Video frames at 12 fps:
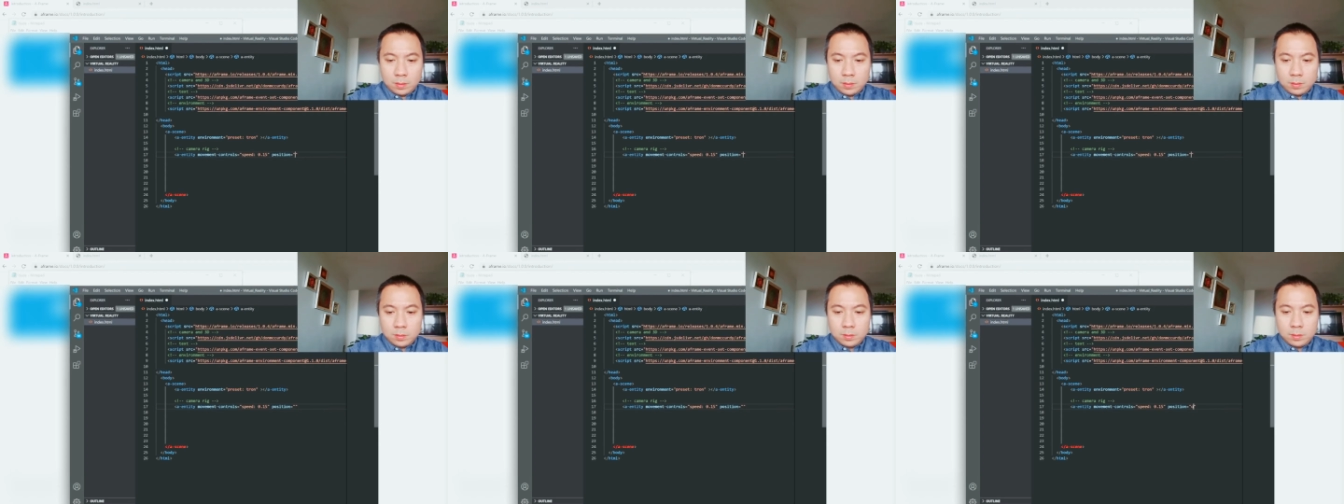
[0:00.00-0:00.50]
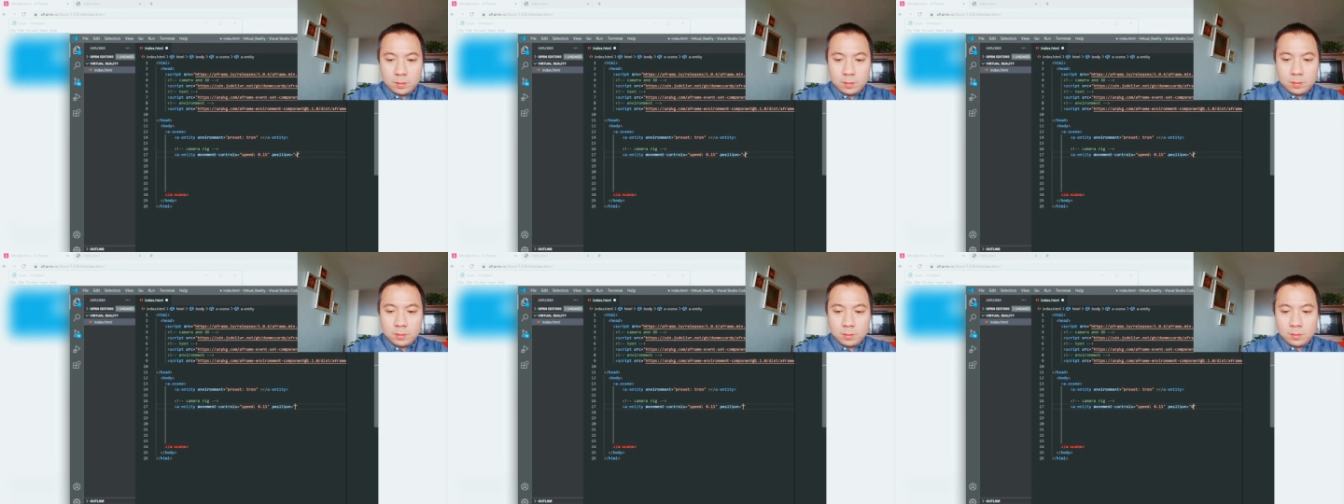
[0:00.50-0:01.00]

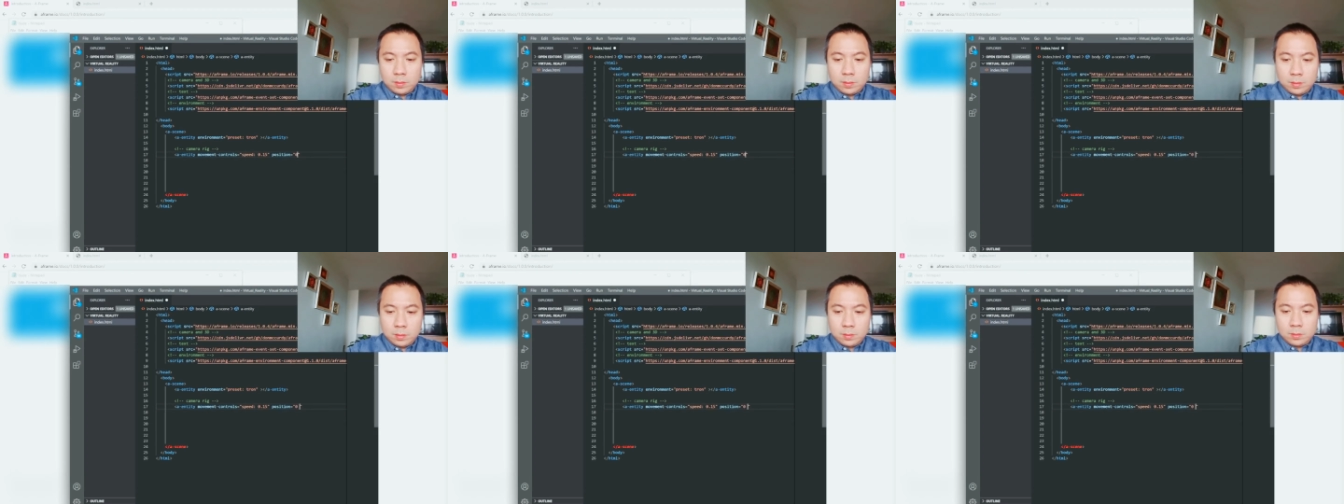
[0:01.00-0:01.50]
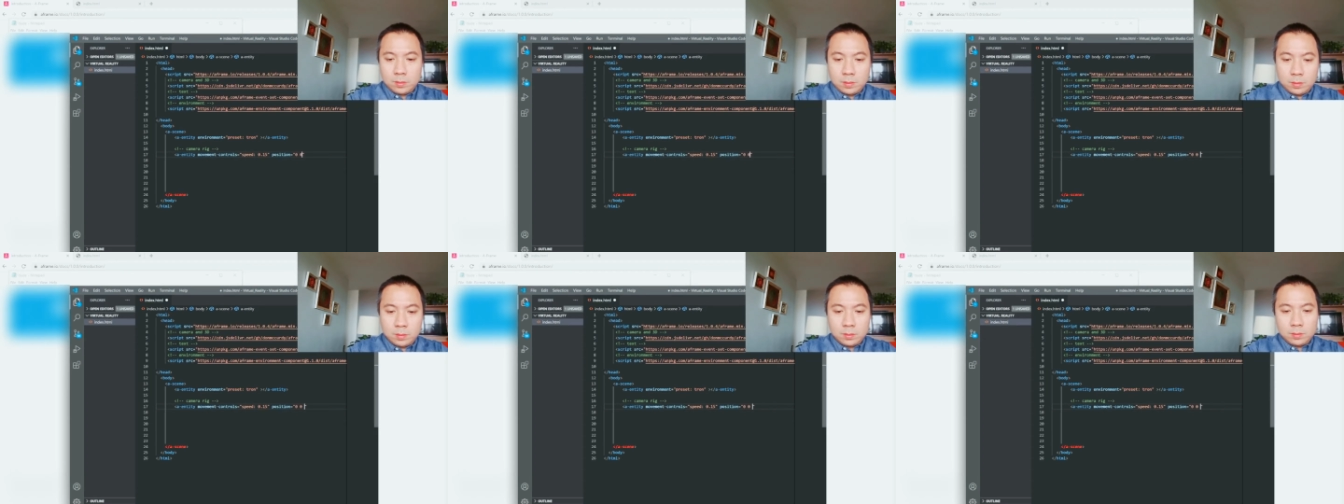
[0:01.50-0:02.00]

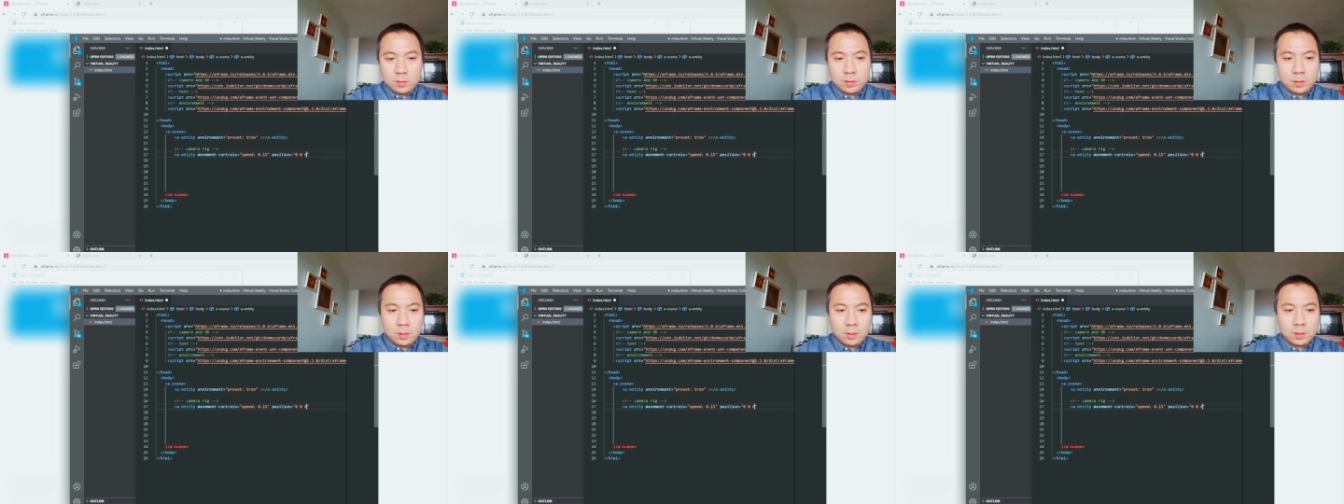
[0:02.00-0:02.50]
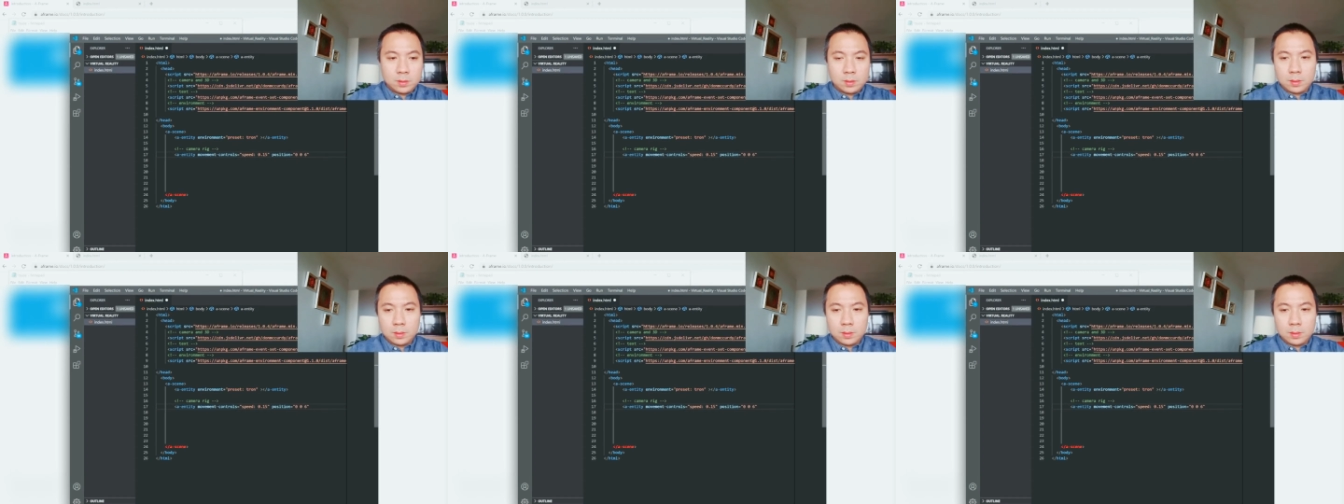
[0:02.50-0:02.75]
006.